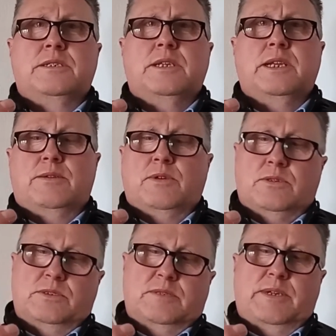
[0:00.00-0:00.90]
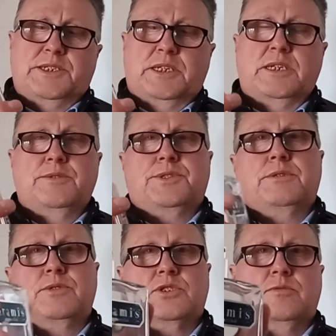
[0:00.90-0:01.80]
You know, I couldn't imagine going
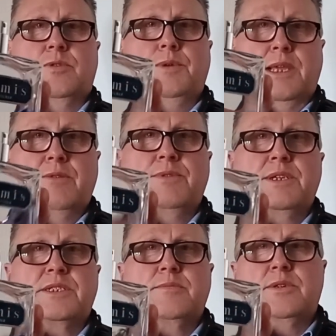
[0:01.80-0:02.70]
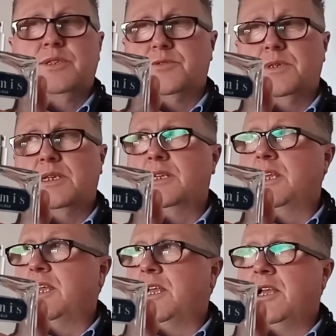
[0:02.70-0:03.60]
through a summer without this, to be honest with you.
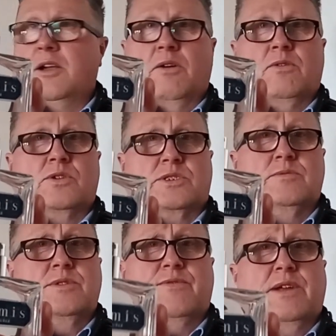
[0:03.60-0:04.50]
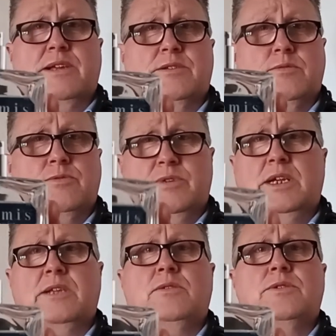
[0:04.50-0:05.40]
I've got some other fragrances that are
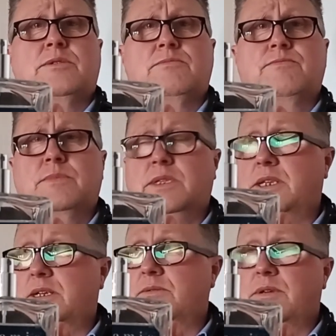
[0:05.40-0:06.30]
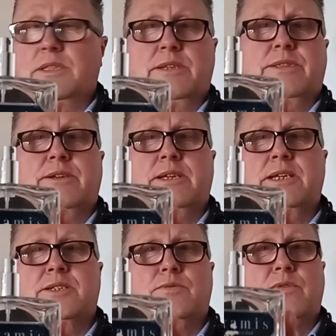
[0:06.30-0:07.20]
really good. You know, they'll
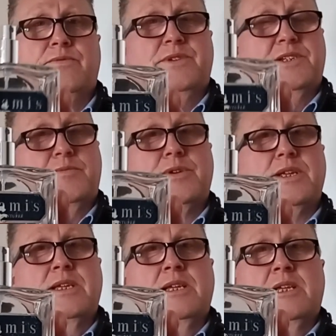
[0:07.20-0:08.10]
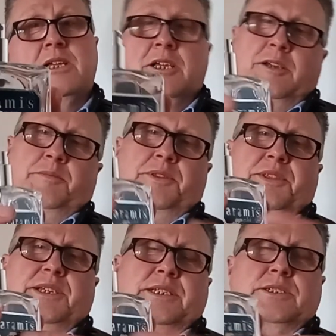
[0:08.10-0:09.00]
give it a run for each one, but
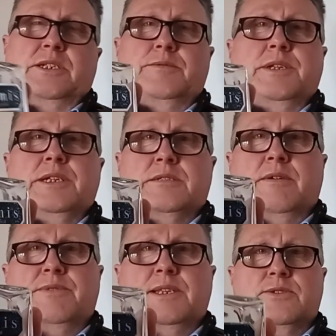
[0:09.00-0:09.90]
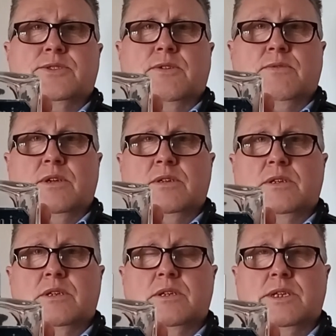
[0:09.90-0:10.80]
this is unique to everything I've got.
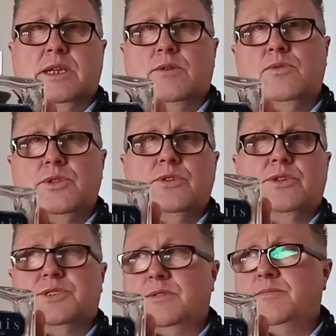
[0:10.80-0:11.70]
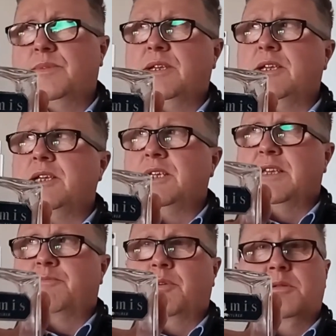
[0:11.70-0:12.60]
You know, all the others,
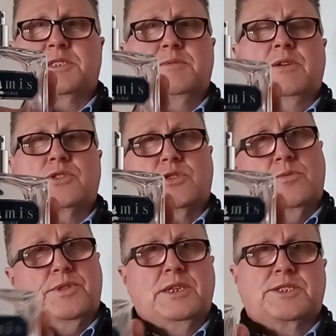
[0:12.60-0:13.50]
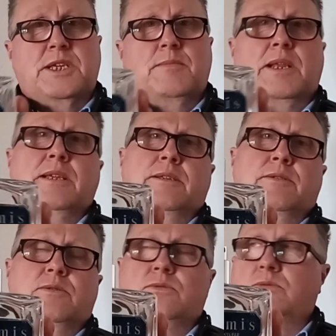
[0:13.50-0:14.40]
you've probably smelled something similar
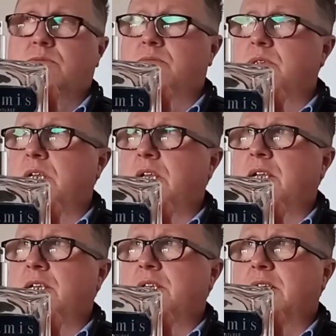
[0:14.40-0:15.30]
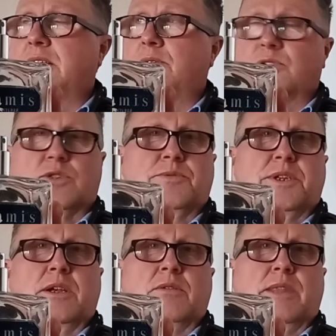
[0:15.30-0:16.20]
or, you know,
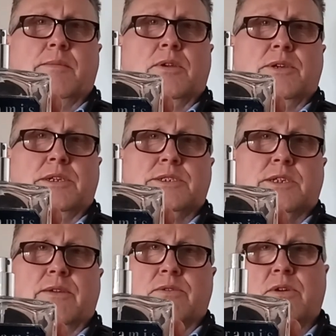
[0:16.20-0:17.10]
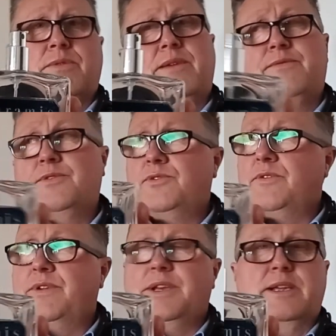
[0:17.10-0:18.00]
something along them lines. And I've got them for other
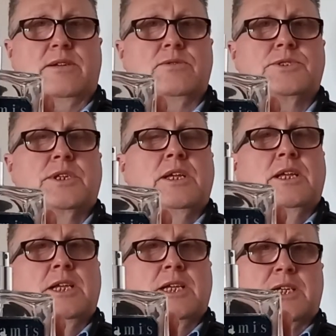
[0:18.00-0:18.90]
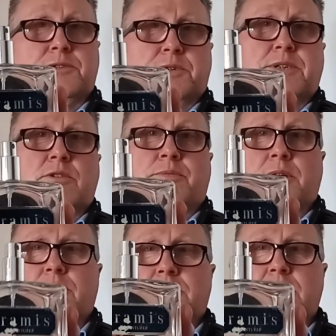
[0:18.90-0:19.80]
videos as we do
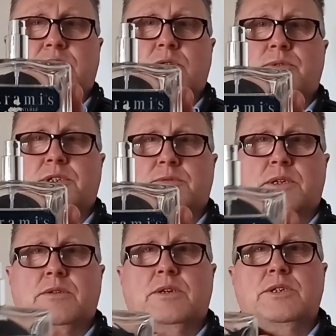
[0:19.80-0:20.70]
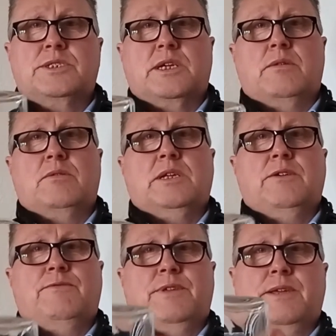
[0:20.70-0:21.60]
approach this summer as well, guys, so look
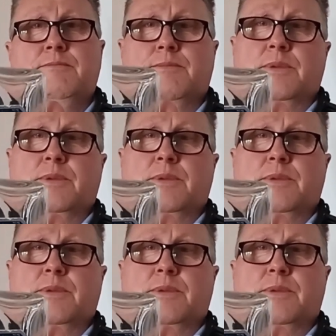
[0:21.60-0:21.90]
out for them.